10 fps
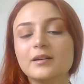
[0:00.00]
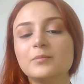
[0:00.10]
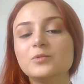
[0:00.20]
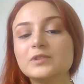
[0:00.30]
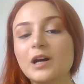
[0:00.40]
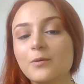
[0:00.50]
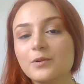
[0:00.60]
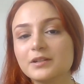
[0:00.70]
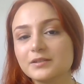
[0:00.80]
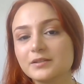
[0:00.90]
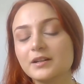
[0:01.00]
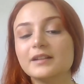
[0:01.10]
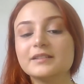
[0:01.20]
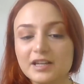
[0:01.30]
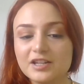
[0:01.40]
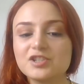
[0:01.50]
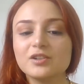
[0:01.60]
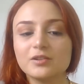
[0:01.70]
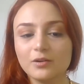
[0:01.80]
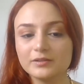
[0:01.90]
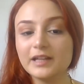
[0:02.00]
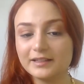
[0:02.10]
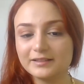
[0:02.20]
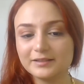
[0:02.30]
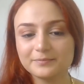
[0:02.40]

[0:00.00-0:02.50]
put our attention on that.